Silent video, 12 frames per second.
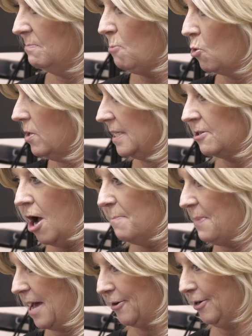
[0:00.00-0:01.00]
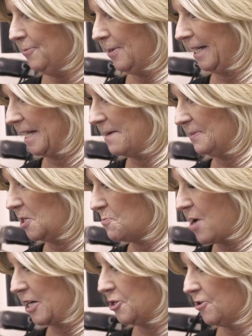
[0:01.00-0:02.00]
more is not better when it comes to
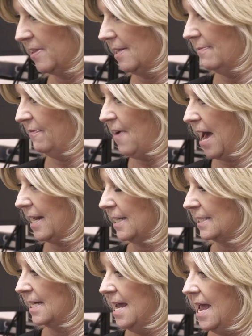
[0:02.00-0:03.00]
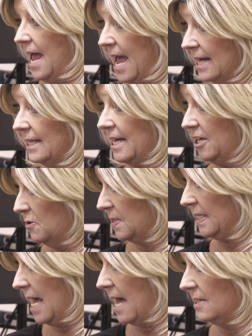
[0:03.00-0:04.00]
pressure in the lymphatics. And like you
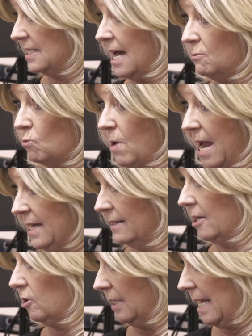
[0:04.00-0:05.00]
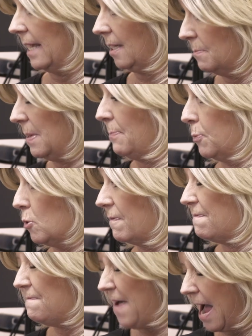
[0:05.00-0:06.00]
said, done regularly, it can be
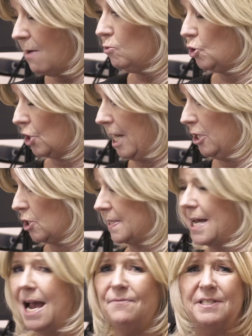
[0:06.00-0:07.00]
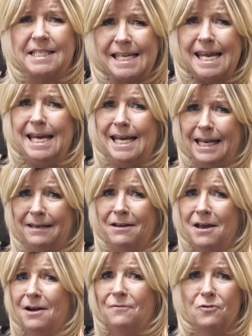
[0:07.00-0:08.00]
profound changes. I've seen,
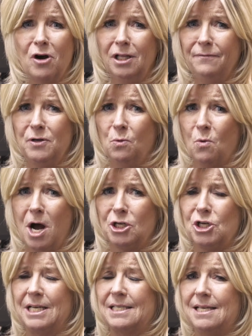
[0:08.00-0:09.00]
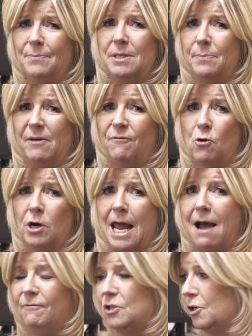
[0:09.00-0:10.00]
for all of you watching, some of the before and
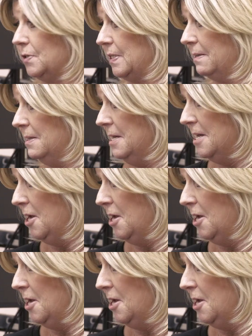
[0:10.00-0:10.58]
afters, and